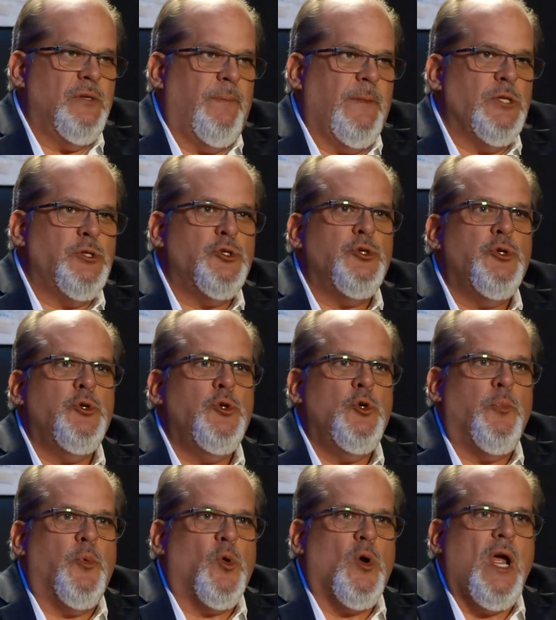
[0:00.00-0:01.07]
the two
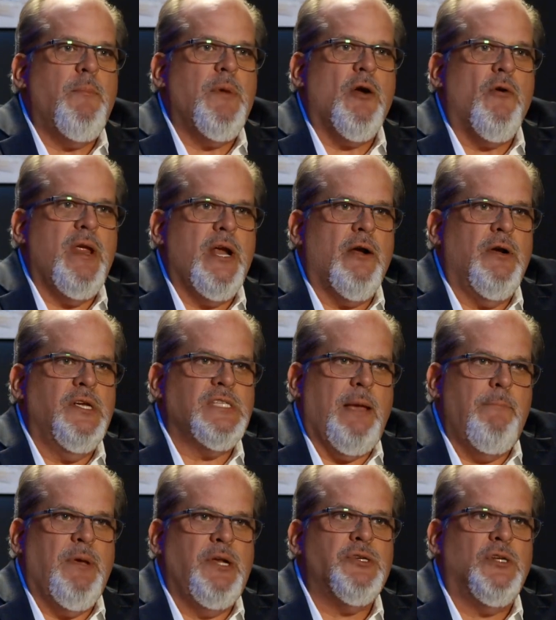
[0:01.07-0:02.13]
primary areas I
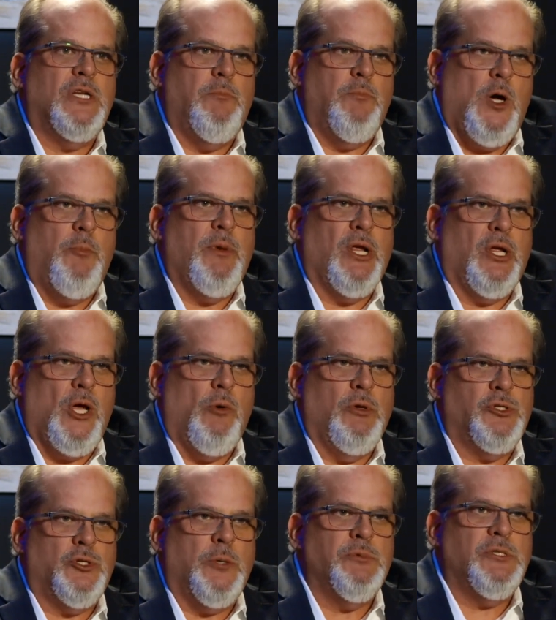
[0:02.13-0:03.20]
mentioned a moment ago in
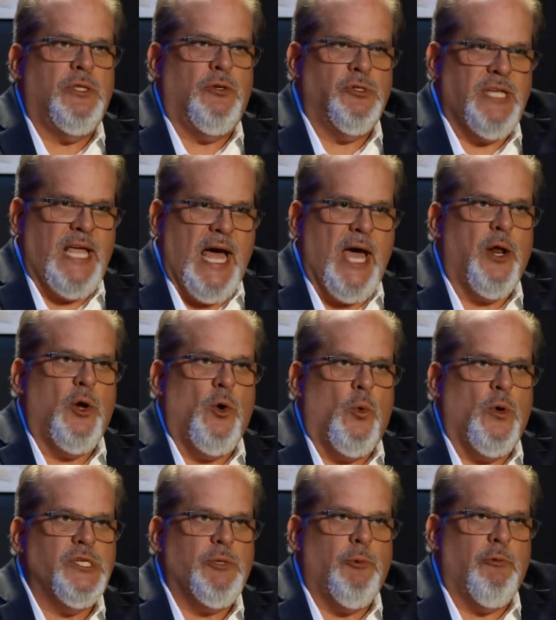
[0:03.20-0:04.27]
terms of those
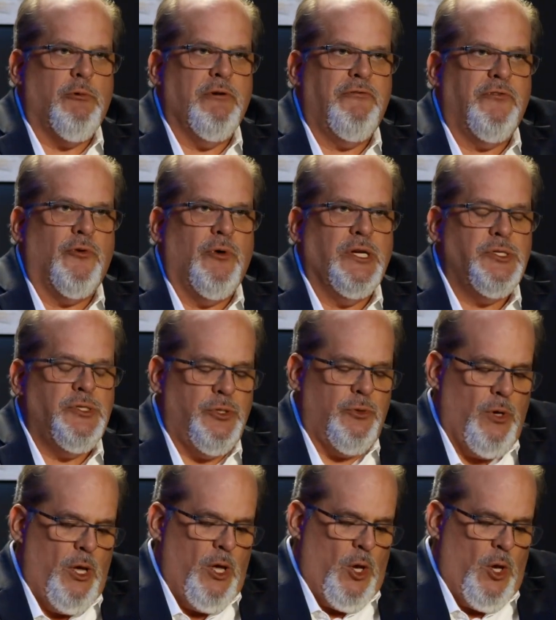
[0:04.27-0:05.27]
categories that we're referring to,